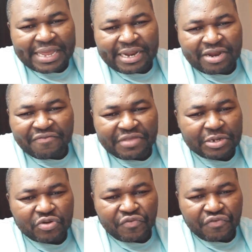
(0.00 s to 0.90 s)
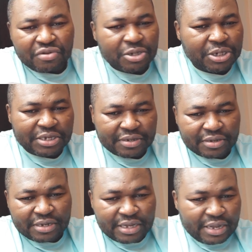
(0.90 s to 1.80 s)
of this revolution,
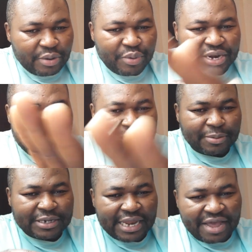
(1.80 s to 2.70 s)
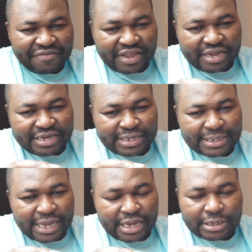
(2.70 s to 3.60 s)
especially after they
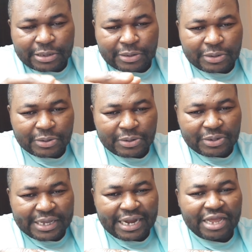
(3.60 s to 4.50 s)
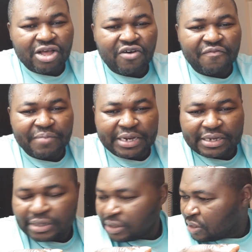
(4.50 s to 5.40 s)
decided to get a government,
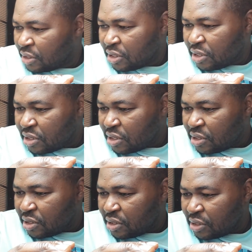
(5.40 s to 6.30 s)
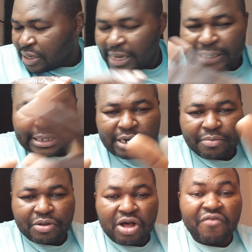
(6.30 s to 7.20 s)
the
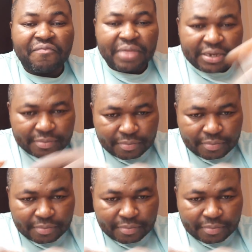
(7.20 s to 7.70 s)
interim government.